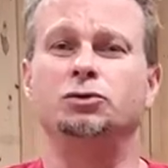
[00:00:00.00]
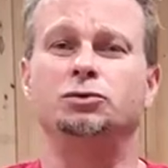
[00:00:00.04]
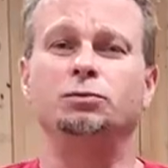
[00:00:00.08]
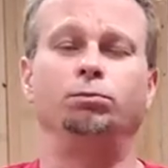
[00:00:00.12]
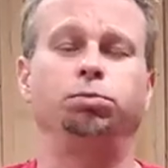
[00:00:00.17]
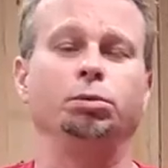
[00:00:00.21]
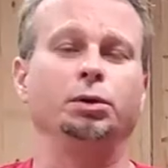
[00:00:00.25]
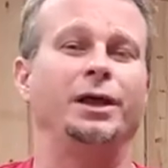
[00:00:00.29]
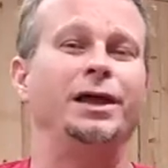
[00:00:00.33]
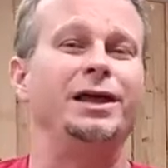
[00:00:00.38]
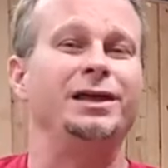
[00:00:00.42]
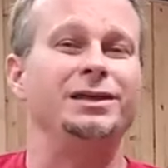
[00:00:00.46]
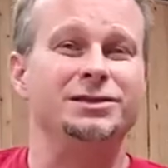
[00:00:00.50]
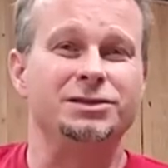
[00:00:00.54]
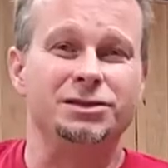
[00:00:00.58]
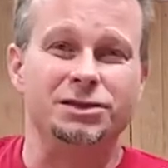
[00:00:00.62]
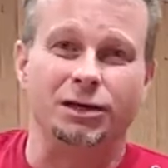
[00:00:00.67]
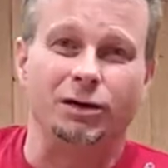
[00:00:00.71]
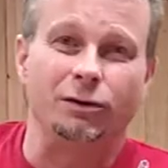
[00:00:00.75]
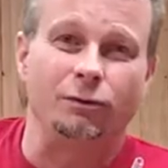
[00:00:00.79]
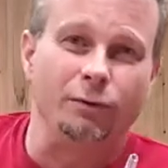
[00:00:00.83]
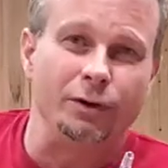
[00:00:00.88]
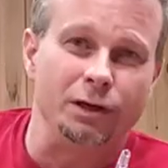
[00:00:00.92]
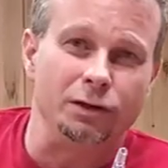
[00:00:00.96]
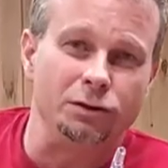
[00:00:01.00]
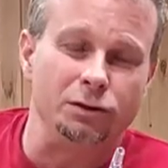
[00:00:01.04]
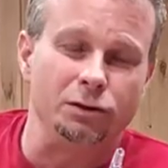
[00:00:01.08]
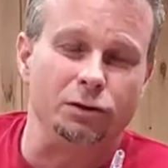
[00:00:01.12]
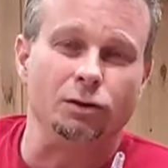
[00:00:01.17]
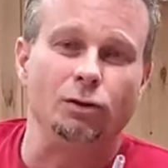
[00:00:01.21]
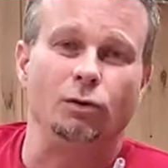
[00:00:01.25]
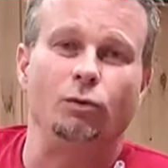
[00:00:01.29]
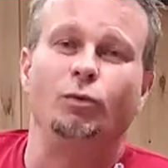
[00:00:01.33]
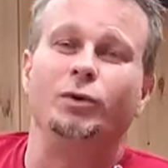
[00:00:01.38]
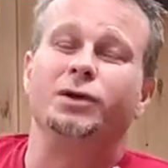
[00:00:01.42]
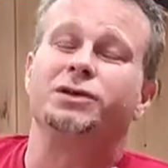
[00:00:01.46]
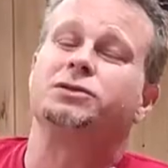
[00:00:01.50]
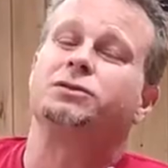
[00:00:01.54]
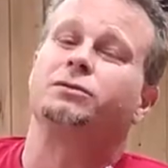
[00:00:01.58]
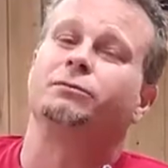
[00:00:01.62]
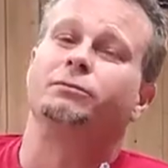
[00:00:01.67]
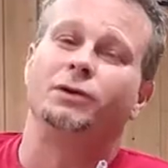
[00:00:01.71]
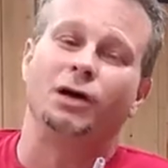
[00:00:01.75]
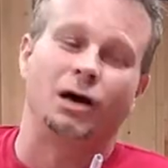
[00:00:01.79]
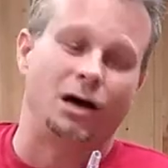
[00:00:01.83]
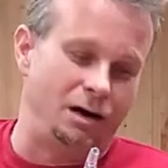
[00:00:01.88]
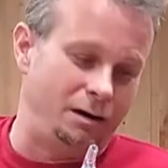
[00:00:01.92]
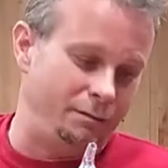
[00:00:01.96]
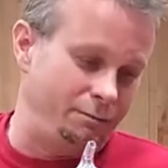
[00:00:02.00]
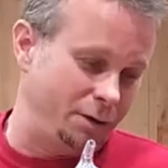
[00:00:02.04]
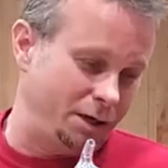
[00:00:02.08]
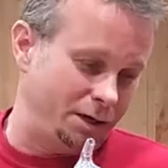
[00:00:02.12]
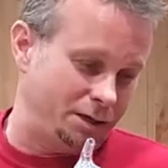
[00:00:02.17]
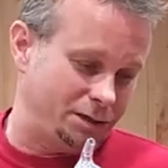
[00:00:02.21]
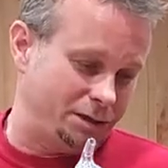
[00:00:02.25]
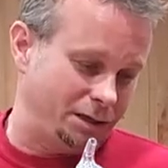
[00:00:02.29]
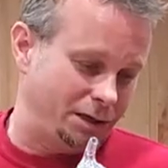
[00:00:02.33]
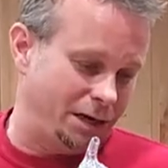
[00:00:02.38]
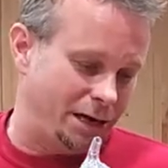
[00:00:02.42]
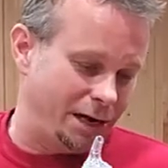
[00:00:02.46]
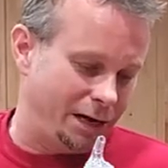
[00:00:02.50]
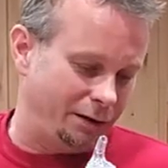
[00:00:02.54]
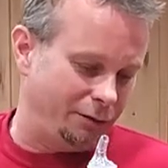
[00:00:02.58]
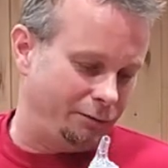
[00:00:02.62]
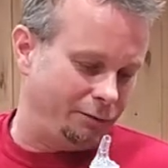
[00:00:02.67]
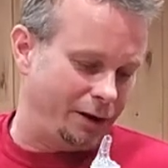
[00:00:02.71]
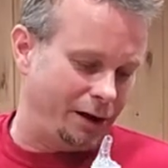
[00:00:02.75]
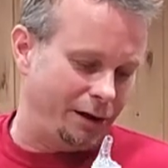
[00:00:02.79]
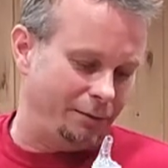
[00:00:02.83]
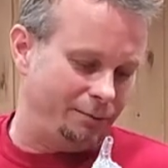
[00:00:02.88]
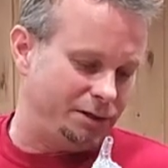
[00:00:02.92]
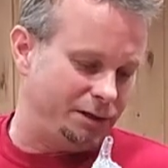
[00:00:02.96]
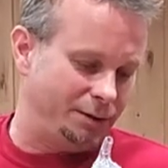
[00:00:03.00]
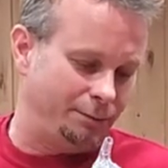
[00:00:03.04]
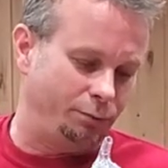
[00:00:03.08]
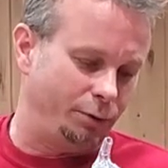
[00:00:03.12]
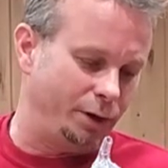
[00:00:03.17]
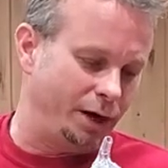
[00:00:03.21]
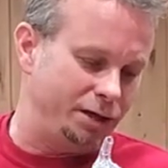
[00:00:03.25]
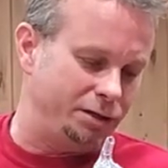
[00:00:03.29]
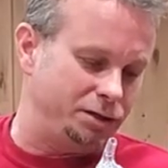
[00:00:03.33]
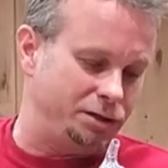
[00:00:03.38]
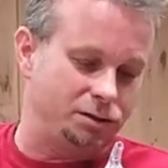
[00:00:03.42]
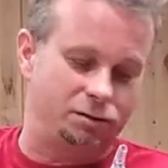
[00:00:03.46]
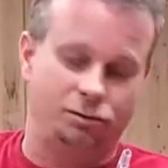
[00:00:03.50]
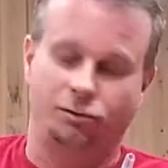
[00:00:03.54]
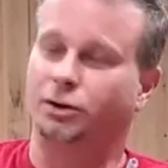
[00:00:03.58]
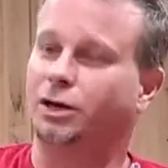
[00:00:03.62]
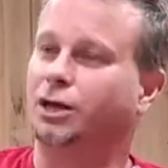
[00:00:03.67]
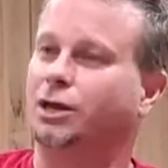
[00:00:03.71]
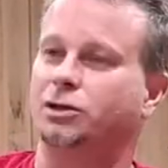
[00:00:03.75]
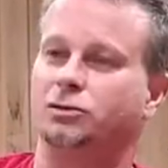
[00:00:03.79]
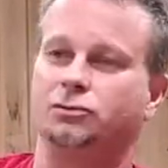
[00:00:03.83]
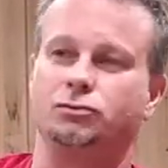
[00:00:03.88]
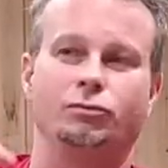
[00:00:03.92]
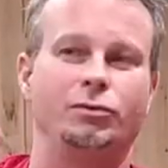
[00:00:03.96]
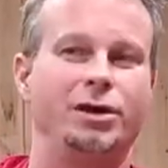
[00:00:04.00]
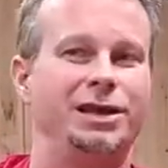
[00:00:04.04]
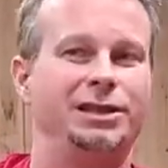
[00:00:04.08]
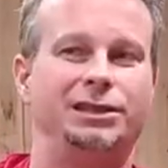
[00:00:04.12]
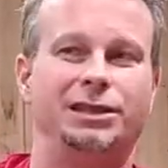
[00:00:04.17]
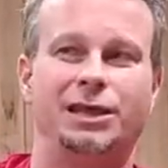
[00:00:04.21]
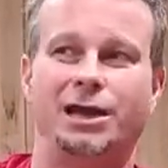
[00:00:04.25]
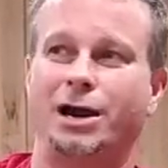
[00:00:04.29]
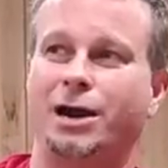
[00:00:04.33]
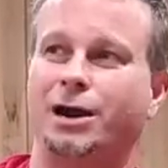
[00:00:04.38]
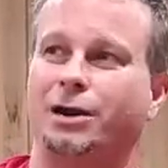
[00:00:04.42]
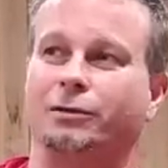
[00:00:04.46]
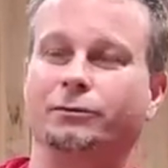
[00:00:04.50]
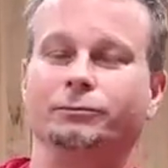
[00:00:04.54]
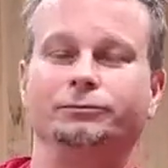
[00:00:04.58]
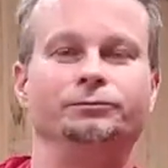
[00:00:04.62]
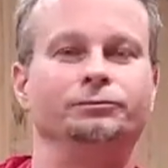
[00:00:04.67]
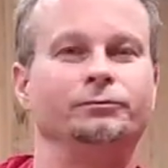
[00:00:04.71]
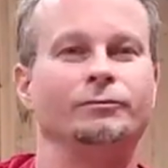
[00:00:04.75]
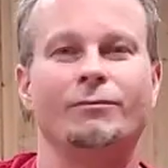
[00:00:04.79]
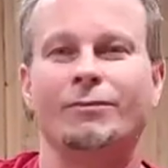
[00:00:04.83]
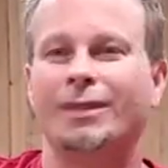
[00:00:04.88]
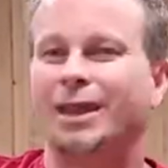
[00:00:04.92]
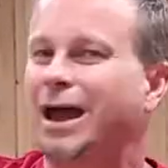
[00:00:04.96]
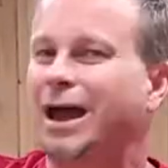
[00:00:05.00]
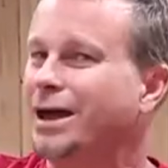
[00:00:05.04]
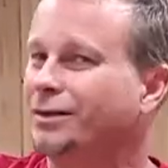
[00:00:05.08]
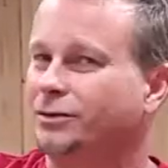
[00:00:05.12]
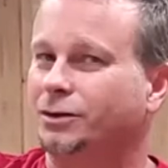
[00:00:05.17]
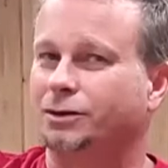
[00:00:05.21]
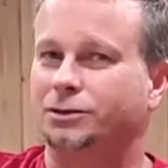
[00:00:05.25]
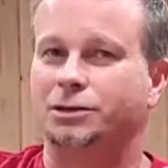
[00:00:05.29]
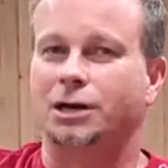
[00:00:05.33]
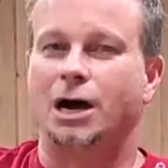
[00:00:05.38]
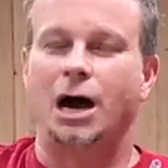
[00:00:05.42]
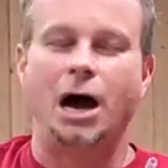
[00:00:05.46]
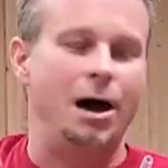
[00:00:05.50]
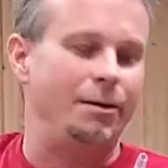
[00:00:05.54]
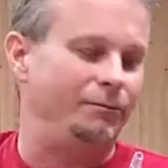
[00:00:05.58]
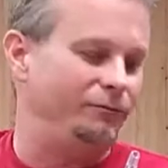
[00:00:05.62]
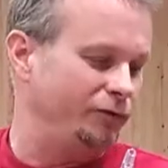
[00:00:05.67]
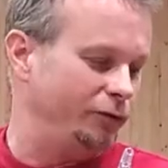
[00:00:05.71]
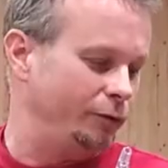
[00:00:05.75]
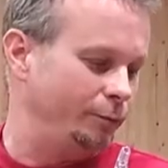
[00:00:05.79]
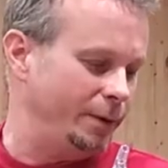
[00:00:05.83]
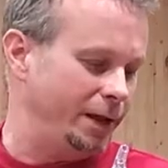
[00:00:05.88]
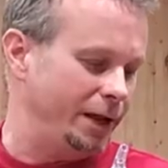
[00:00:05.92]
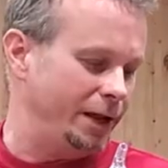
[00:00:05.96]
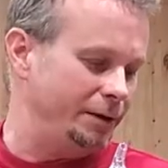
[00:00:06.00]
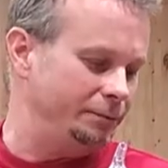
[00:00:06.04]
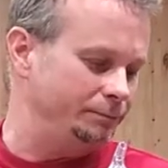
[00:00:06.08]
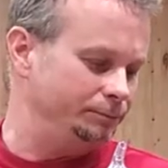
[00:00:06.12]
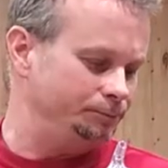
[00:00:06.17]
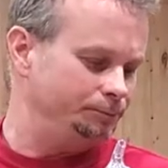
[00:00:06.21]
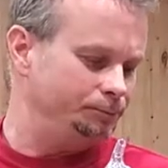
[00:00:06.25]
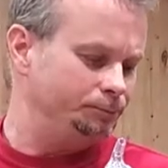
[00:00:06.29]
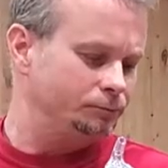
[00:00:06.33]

blends that we do with some non-Muscadine grapes. And Bryce's Creek is right there at the top for me.